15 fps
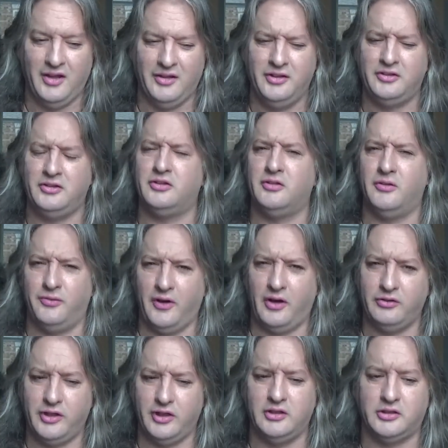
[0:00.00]
This is the
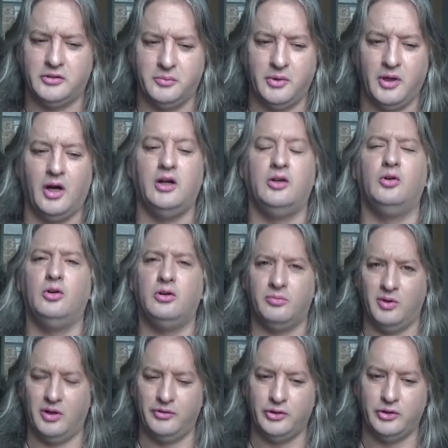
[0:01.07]
foundation behind all of
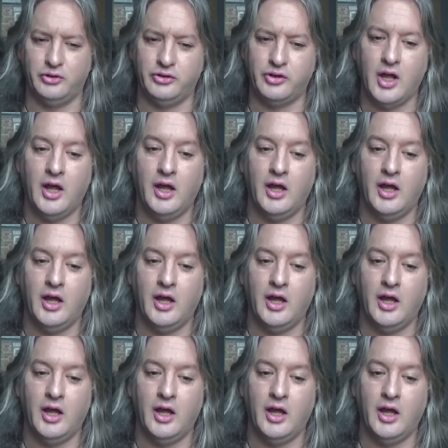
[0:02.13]
my views,